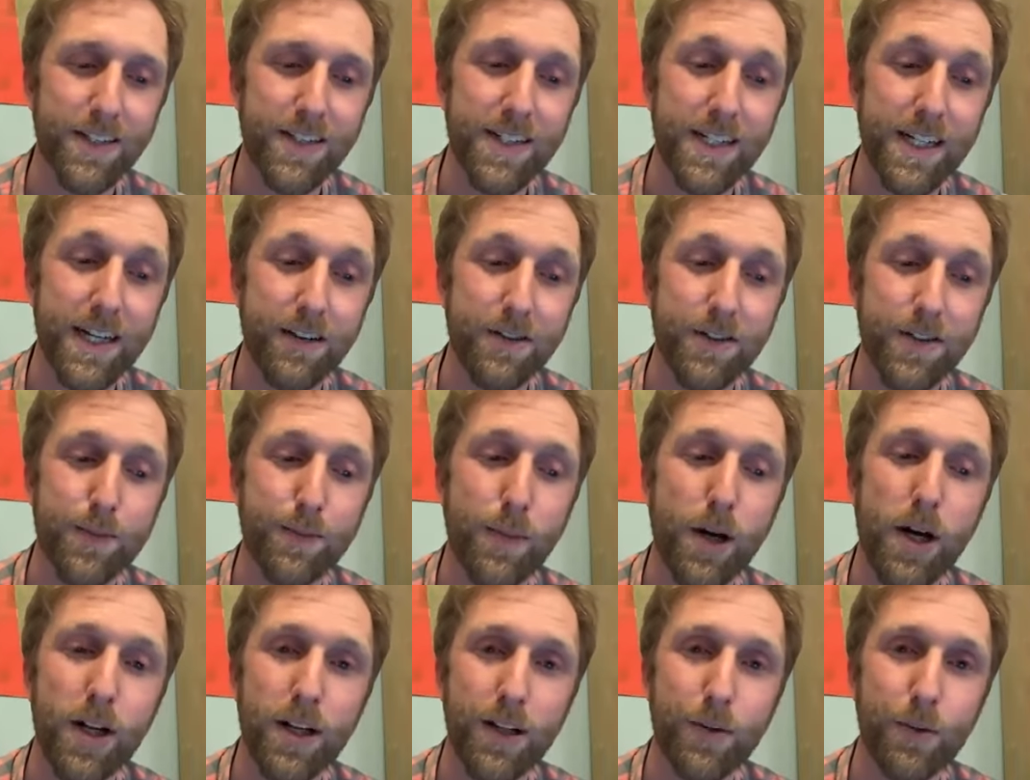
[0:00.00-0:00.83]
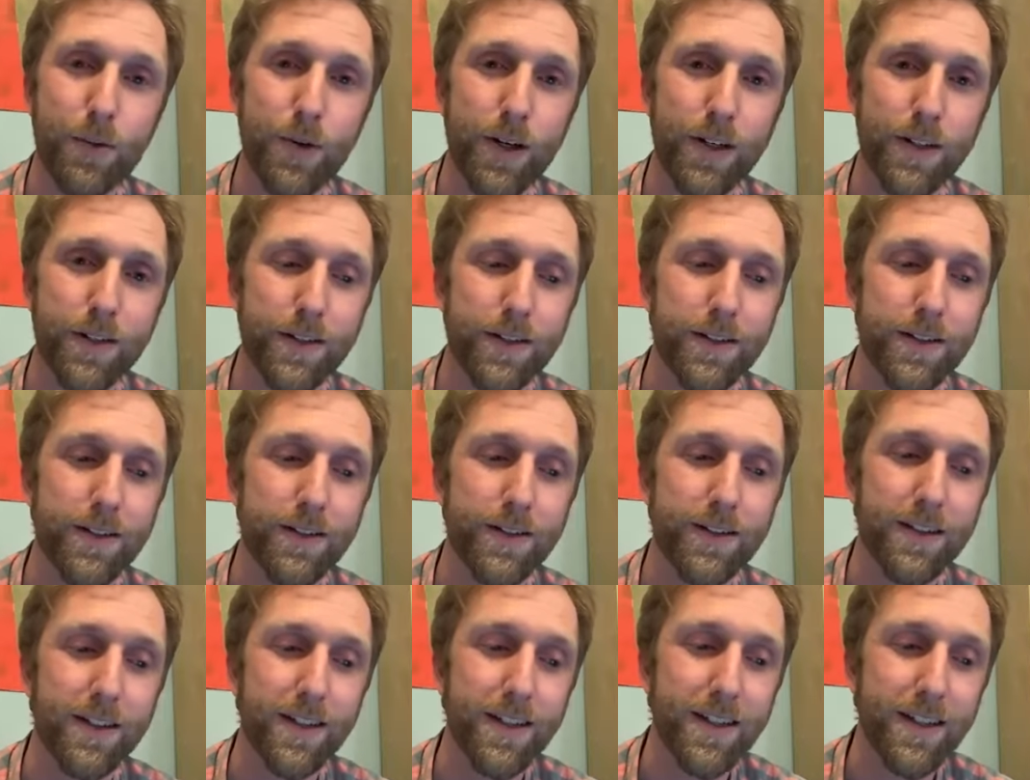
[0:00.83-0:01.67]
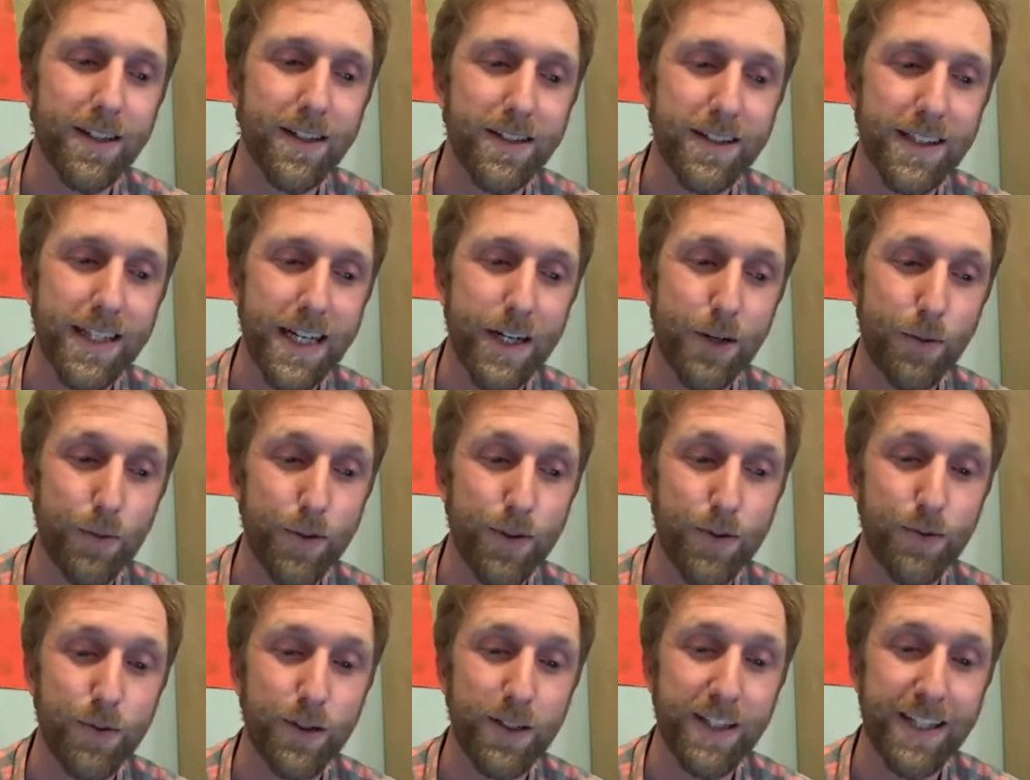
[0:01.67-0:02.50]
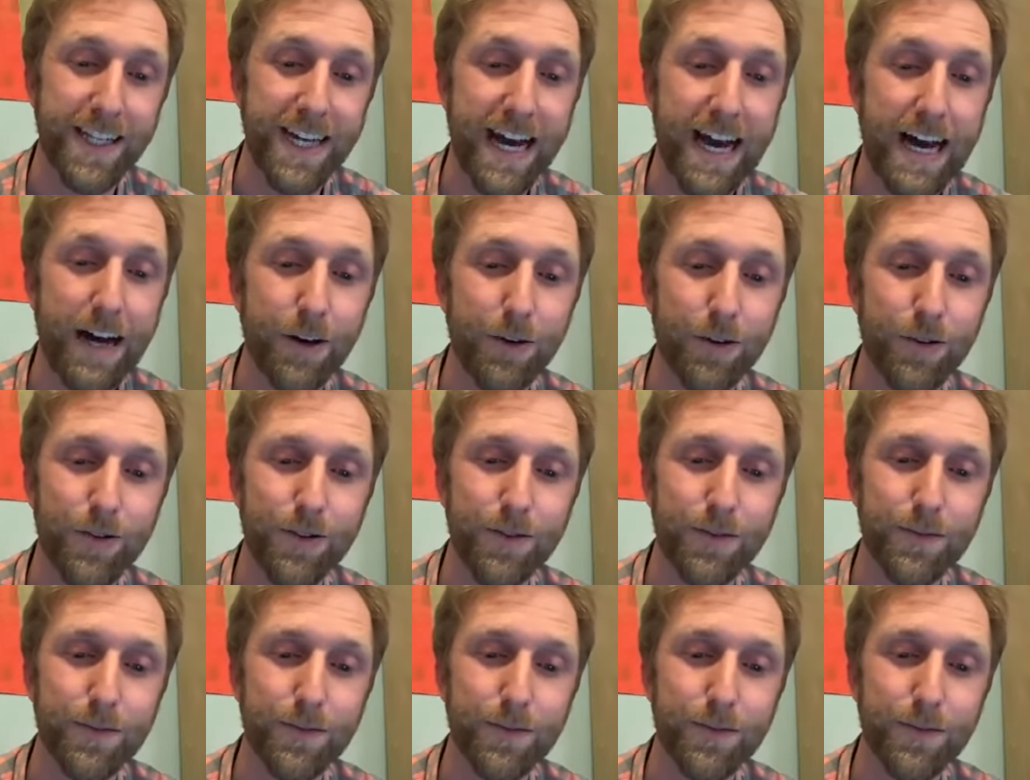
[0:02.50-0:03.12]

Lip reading: see how small it was, that it was really out.